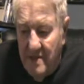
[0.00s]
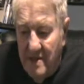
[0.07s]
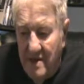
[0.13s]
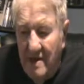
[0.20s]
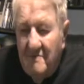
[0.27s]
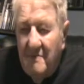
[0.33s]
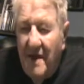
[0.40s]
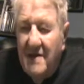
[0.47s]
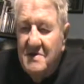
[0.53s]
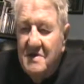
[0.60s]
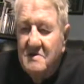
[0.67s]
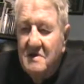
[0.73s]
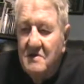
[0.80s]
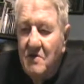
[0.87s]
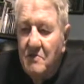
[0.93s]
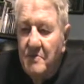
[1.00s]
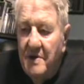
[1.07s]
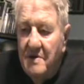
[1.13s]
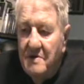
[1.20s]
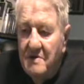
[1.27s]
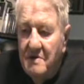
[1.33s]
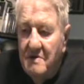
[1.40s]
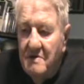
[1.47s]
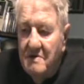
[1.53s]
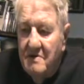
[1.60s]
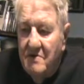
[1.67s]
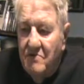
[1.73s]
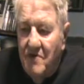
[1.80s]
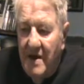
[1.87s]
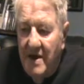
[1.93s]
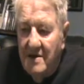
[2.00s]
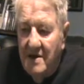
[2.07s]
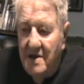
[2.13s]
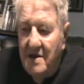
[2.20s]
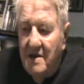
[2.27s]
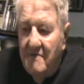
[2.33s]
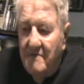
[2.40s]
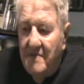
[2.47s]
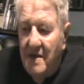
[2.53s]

Getting back just a little bit to Randy.